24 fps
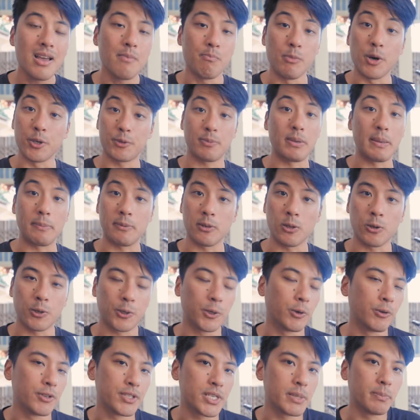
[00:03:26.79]
most people are
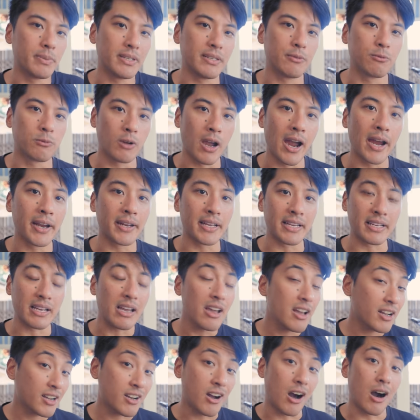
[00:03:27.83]
going to be riding
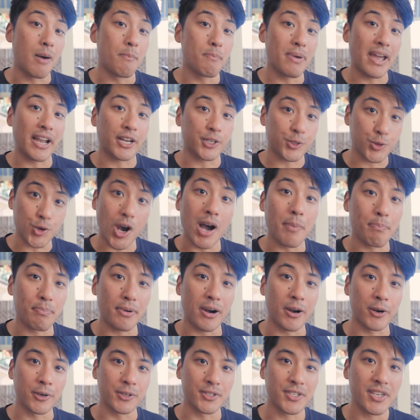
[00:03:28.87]
compact drop
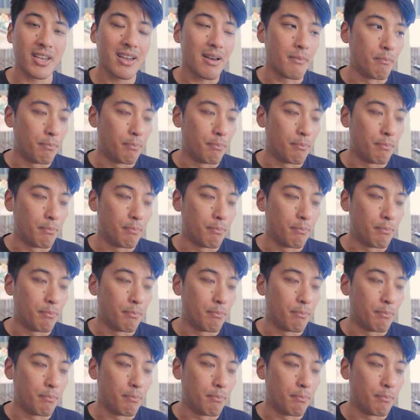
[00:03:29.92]
bars.